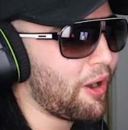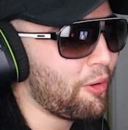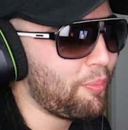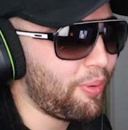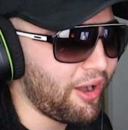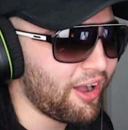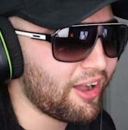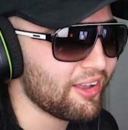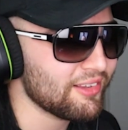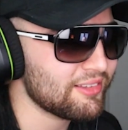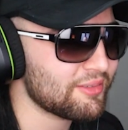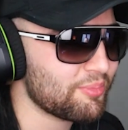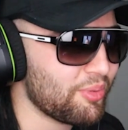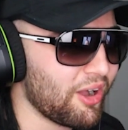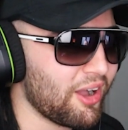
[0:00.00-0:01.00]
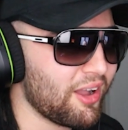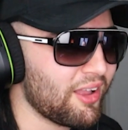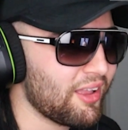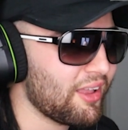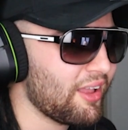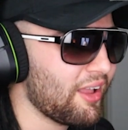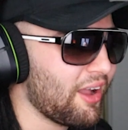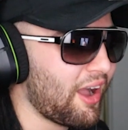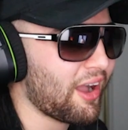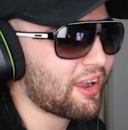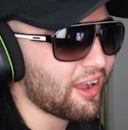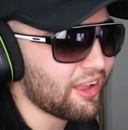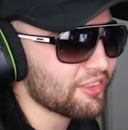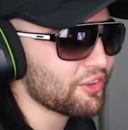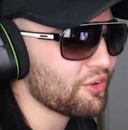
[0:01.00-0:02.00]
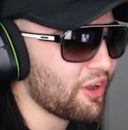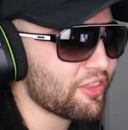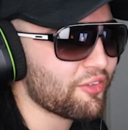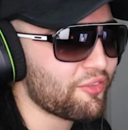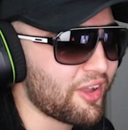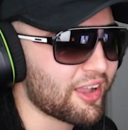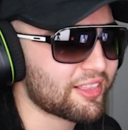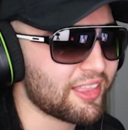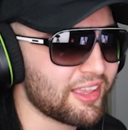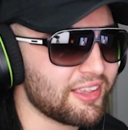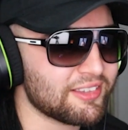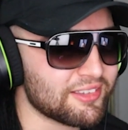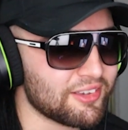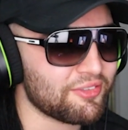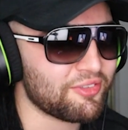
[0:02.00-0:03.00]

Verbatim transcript: I'll pass, but I'll, oh, I yeah. can't deny the fact that he's a